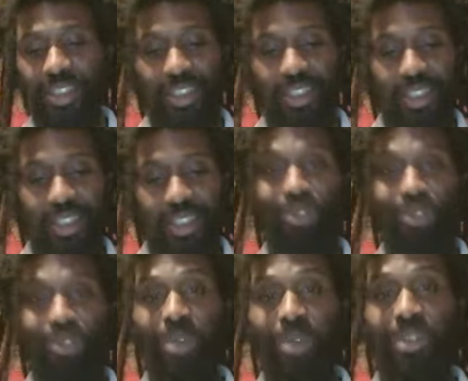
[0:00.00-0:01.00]
And
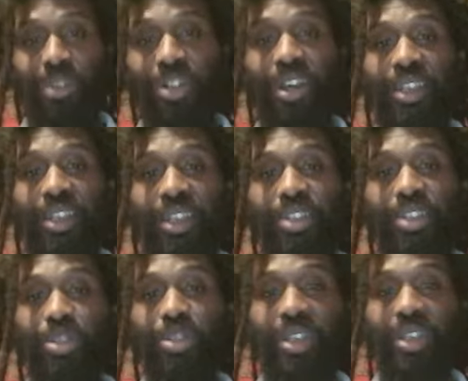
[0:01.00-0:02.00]
remember, dogged
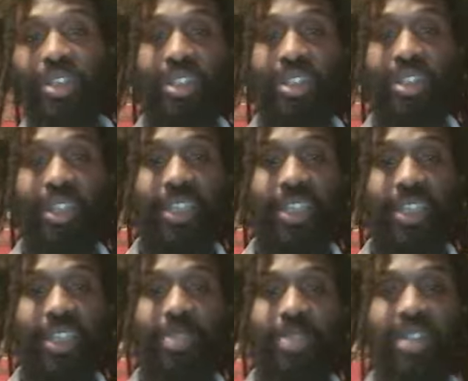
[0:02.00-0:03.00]
determination,
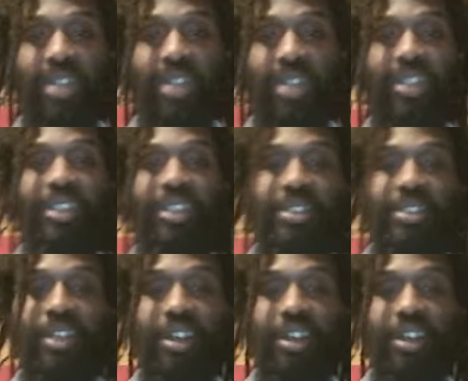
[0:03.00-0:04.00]
especially in these
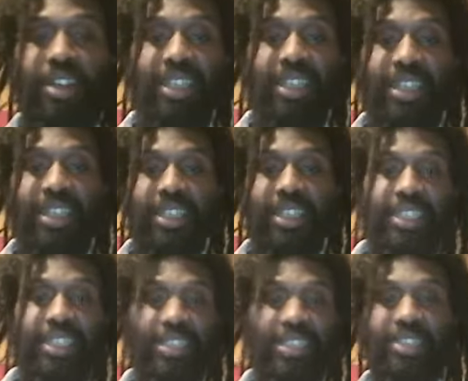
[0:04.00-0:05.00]
holiday
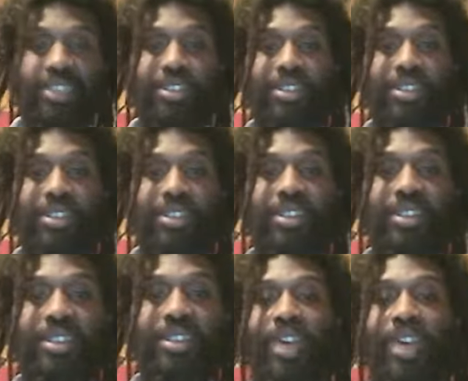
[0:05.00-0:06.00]
seasons
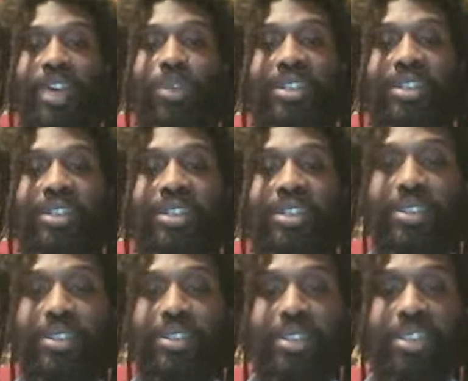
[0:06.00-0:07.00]
and winter season
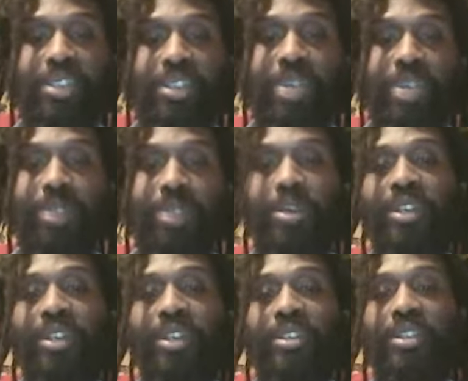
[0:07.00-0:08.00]
that's coming upon
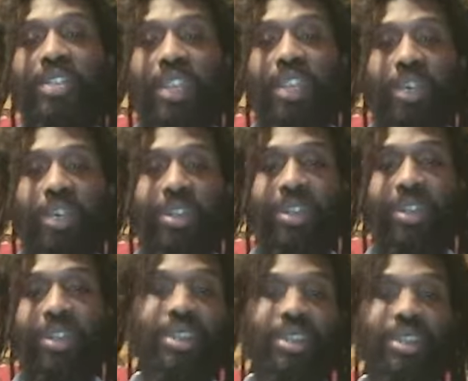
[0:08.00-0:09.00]
us. We need to be
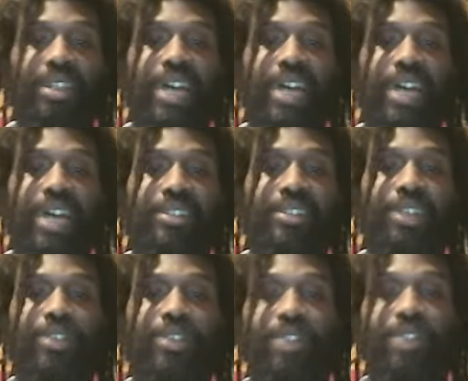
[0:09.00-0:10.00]
at the highest level
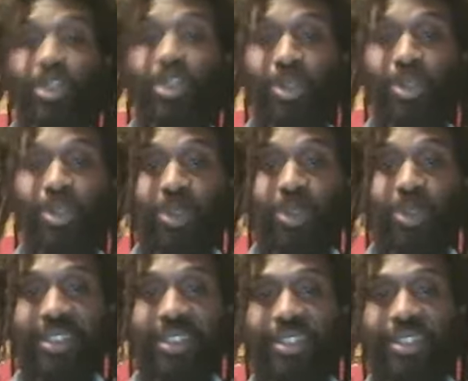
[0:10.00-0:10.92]
of our spiritual practice.